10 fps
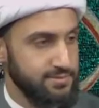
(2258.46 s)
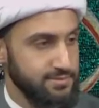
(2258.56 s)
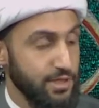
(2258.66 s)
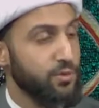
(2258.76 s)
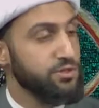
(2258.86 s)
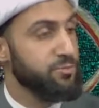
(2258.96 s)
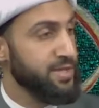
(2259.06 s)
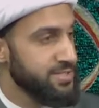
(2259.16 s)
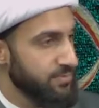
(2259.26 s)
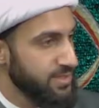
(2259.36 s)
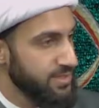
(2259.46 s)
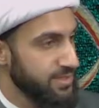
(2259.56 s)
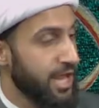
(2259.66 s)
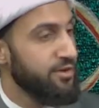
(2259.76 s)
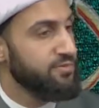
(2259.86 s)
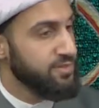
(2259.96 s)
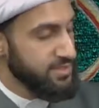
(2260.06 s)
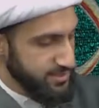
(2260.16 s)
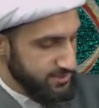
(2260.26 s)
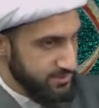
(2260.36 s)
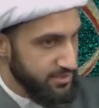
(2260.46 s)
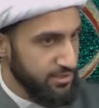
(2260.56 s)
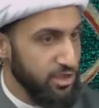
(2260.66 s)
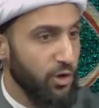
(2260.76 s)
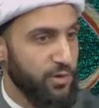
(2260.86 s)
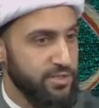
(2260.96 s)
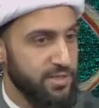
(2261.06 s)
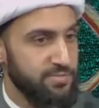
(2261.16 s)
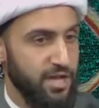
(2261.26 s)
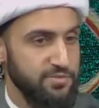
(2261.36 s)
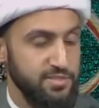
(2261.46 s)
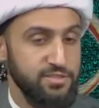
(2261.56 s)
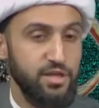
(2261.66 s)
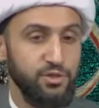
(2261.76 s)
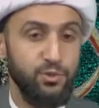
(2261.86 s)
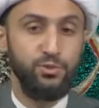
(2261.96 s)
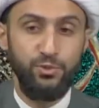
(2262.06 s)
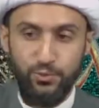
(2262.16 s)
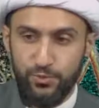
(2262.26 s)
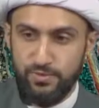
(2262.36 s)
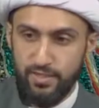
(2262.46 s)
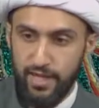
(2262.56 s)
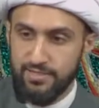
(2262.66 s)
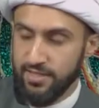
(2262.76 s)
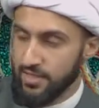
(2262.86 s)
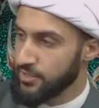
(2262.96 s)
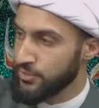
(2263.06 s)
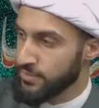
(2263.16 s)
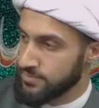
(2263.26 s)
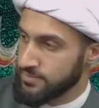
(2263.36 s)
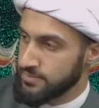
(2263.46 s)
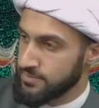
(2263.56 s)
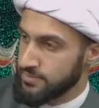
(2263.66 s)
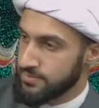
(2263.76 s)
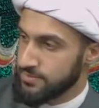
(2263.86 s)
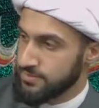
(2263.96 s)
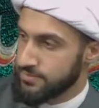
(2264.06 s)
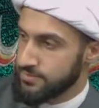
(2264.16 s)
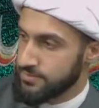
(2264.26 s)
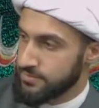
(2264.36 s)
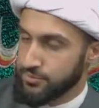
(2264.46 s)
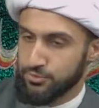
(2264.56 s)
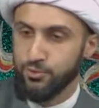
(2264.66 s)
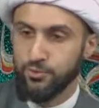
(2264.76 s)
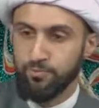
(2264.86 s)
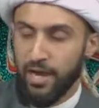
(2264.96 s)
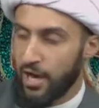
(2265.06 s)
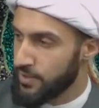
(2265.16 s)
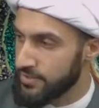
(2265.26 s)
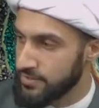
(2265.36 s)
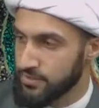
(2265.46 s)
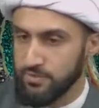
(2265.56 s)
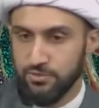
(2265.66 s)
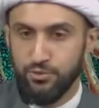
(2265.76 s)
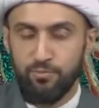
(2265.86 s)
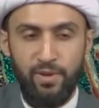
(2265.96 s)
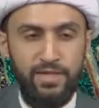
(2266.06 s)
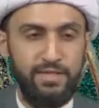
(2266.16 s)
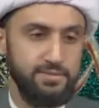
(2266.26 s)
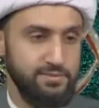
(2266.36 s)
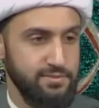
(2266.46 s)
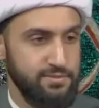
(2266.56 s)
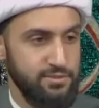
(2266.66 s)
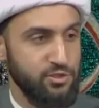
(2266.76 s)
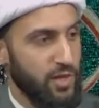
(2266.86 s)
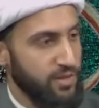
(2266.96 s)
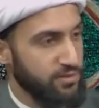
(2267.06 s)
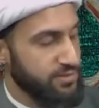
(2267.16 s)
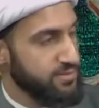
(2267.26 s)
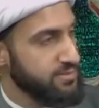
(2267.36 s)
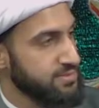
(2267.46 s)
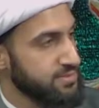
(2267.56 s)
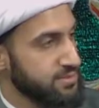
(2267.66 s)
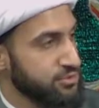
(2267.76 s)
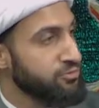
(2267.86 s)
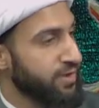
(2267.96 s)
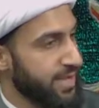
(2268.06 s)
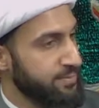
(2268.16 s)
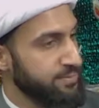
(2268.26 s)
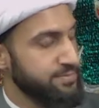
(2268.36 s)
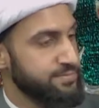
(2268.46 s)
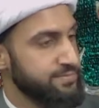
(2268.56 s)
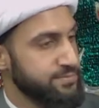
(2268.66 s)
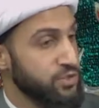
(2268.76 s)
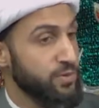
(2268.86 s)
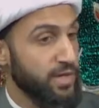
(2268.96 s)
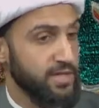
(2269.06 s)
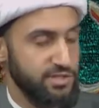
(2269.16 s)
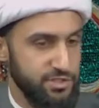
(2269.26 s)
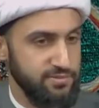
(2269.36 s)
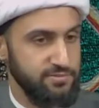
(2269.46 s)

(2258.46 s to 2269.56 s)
They're worshipping something. They have lowered themselves and done khudu and tadallul to power, to money, to wealth, to fame, to recognition.